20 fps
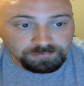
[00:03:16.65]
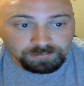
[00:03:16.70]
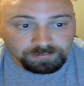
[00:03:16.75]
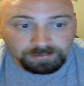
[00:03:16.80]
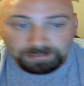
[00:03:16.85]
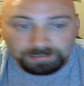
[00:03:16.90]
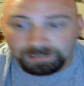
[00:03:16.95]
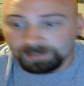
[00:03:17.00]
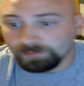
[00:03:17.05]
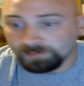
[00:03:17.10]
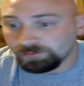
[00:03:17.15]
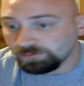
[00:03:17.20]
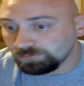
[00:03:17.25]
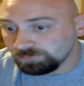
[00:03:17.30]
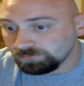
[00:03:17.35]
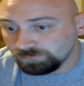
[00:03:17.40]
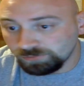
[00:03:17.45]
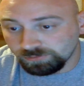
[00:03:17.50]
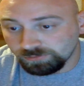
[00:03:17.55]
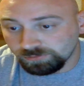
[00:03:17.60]

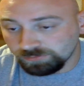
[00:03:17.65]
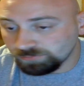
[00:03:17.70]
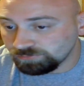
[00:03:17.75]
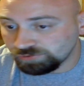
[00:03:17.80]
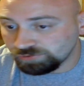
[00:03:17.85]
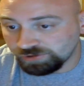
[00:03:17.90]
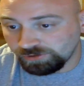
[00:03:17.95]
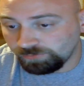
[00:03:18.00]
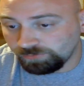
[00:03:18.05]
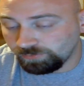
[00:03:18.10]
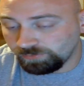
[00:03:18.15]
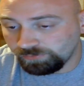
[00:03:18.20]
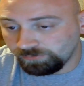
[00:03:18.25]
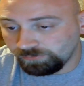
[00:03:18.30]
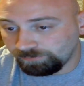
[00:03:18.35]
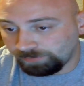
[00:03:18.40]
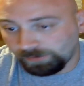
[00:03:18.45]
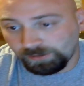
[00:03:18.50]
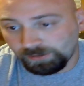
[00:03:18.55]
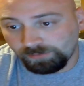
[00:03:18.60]
Lana, she
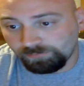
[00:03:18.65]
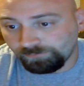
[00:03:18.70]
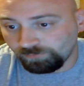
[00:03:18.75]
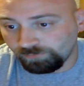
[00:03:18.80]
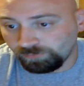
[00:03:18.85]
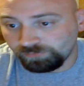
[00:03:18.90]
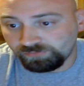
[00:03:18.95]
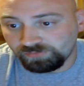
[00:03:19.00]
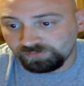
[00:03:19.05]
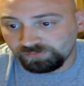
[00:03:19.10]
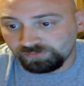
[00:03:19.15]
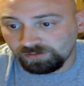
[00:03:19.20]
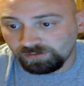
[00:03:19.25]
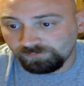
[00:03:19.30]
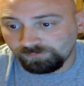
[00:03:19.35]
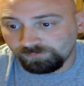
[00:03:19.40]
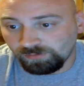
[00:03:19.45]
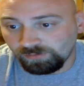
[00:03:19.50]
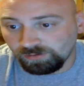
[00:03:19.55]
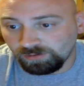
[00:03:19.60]
was paired with
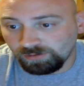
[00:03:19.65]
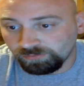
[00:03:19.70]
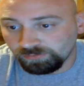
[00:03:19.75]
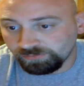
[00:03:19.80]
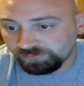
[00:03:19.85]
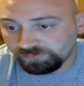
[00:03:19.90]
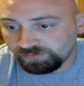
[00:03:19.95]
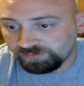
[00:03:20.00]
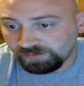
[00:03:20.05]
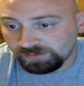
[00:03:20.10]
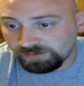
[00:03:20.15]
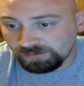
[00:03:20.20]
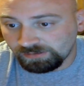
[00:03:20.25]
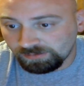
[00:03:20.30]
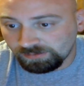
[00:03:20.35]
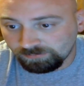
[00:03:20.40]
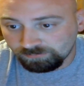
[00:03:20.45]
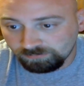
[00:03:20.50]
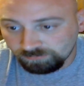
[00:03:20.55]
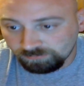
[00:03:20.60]
Rusev for the longest
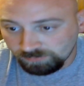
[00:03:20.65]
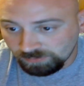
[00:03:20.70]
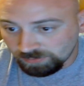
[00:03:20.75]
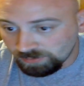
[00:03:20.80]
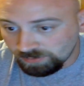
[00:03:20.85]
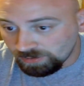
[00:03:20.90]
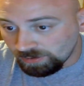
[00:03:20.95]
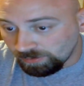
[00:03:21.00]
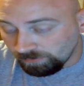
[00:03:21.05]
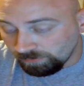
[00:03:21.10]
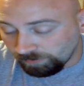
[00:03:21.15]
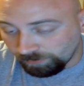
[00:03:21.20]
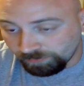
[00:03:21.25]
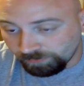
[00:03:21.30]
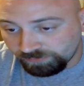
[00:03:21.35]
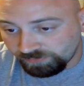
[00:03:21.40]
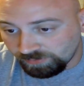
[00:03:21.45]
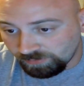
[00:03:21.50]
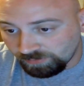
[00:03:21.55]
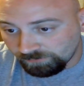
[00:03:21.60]
time.
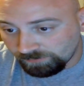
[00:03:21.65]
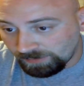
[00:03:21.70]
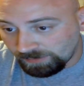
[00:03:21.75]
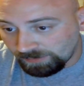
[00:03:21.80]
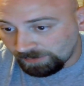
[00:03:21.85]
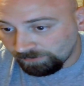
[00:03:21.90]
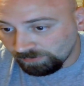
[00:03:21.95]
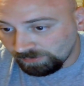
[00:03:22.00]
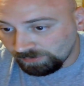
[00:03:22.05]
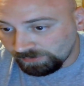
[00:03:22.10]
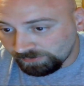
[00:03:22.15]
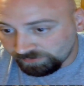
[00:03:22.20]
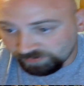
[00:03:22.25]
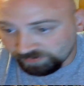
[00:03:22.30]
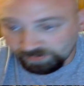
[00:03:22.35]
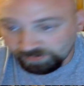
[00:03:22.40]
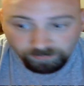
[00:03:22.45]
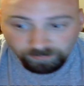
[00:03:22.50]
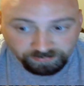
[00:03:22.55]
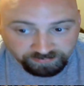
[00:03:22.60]
Rusev got released.
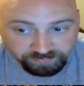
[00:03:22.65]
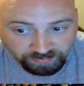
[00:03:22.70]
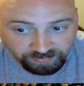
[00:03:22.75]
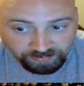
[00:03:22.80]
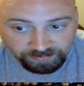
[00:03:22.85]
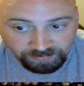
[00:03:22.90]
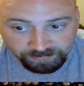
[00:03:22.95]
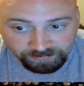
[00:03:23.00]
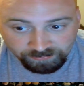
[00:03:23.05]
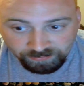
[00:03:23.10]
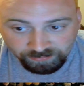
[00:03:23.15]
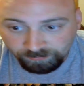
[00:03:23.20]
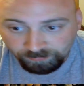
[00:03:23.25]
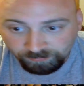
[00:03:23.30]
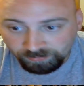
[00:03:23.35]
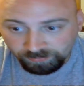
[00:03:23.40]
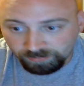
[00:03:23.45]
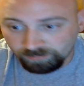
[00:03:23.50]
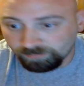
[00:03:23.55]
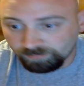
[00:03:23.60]
He went to
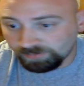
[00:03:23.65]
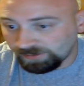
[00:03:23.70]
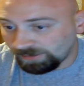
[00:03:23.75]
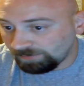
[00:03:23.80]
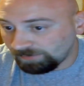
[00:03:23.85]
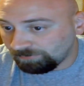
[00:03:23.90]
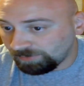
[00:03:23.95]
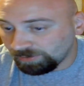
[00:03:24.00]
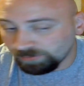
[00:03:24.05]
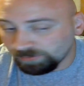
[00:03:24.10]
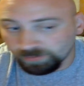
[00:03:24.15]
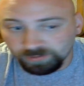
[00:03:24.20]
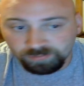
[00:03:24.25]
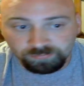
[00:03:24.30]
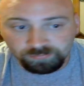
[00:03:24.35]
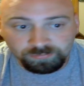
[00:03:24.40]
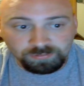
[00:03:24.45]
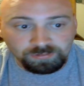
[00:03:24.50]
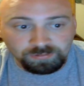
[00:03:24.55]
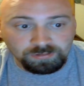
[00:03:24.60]
AEW and became
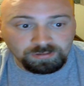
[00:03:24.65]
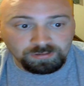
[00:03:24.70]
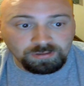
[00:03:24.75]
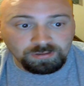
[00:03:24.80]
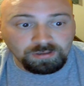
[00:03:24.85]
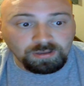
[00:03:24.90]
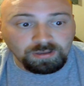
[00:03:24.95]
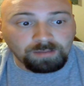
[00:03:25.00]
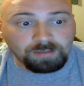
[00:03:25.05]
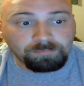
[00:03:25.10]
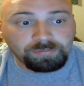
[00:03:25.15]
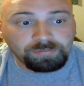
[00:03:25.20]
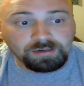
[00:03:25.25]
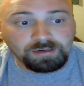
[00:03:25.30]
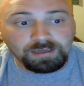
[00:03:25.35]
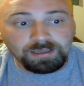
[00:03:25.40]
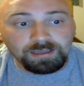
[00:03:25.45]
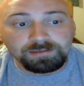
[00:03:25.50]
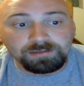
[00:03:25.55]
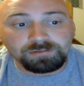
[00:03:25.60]
Miro. But
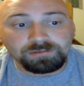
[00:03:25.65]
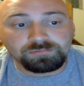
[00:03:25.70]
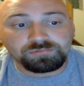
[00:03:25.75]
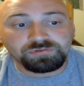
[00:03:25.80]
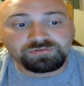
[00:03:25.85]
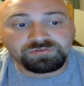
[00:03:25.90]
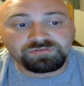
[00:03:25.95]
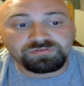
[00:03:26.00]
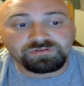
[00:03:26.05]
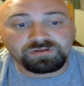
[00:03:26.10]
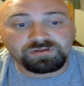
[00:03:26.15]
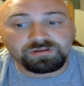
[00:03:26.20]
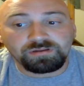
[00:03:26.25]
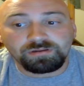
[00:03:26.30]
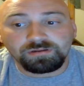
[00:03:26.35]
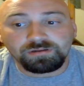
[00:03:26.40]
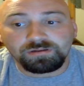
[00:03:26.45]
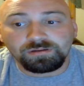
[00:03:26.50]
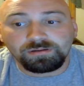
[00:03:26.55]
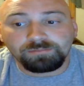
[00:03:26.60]
Lana was
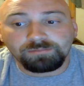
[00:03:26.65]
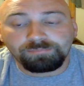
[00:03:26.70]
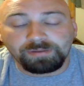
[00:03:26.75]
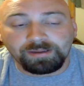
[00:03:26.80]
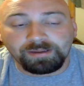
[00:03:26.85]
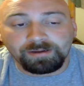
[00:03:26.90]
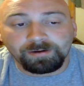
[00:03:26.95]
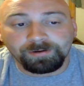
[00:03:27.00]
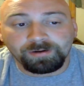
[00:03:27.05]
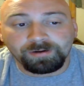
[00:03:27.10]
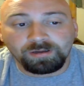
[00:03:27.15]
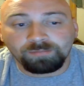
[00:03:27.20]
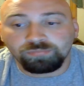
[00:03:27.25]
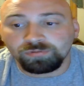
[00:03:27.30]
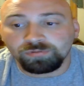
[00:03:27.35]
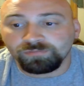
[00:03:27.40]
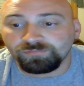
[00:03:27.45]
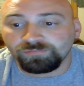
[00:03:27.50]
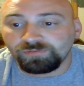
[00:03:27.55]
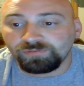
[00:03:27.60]
paired
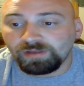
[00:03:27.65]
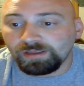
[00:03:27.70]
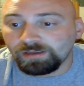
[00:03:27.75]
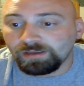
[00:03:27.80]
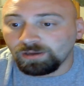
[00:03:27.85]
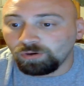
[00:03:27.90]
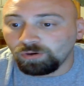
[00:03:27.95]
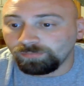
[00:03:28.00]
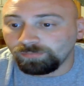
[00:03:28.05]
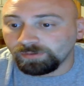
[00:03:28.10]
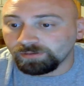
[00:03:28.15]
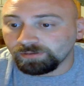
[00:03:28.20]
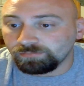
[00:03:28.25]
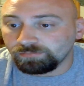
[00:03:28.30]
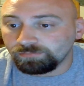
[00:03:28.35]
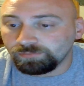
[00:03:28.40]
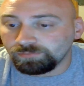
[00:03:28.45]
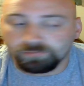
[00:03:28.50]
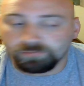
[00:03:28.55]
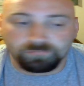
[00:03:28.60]
up with Naomi,
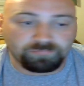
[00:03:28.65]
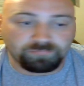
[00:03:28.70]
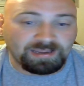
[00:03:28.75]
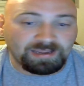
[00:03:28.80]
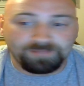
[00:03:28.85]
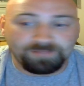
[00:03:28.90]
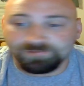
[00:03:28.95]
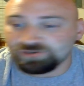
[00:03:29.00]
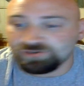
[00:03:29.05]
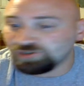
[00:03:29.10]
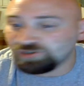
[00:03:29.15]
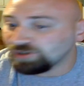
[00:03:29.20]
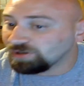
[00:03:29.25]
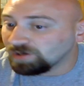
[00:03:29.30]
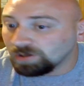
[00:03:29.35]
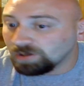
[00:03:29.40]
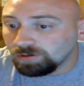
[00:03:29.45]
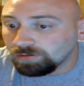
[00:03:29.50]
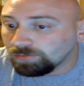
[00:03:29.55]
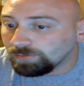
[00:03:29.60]
Ravishing
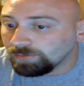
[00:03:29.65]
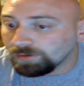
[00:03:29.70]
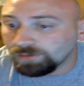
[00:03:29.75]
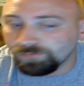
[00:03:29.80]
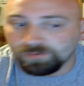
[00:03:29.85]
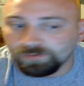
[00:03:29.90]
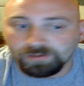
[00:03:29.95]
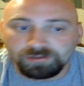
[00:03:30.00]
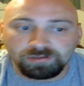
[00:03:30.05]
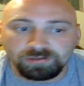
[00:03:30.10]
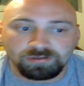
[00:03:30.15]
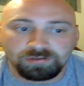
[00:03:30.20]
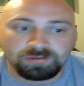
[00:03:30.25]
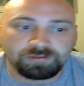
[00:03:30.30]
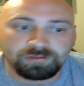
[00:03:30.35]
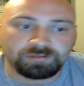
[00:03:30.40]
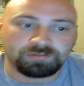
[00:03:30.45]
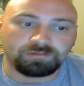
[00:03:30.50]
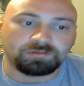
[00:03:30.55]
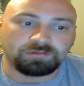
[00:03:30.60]
Glow, or whatever they
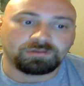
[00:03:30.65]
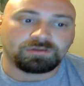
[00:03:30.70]
called it.